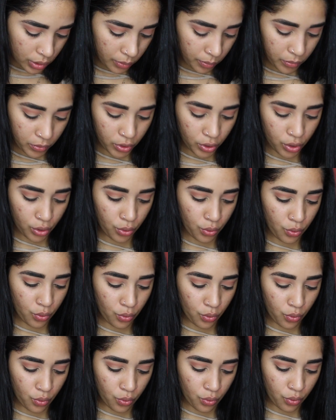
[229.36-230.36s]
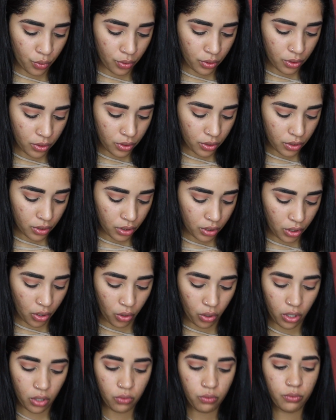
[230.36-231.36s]
I'm gonna do
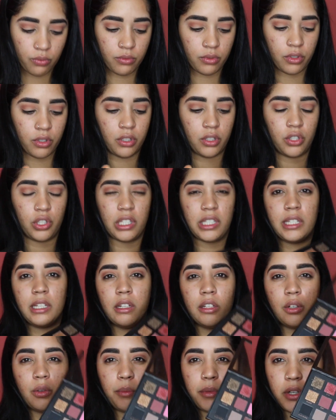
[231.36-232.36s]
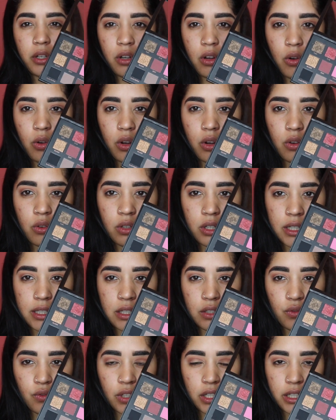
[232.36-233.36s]
Cocoa, just a little bit of Cocoa because
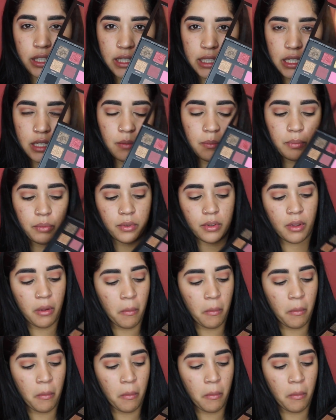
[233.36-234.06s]
it's really deep.